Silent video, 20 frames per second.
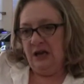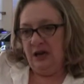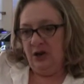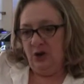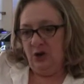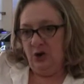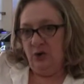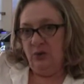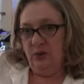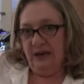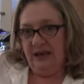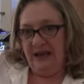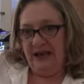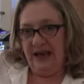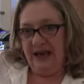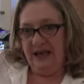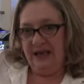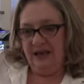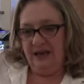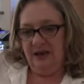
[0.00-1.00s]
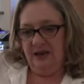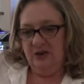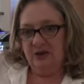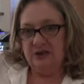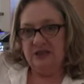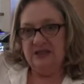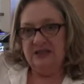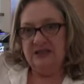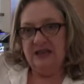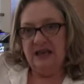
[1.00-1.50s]
create or
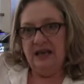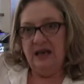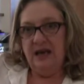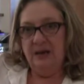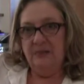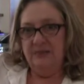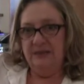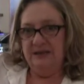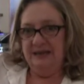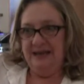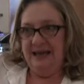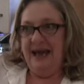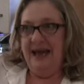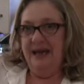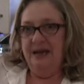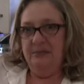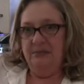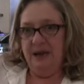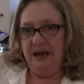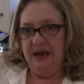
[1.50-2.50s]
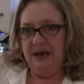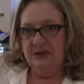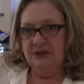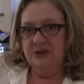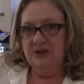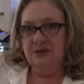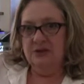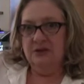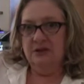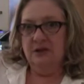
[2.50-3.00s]
set up the
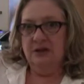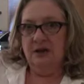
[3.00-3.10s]
database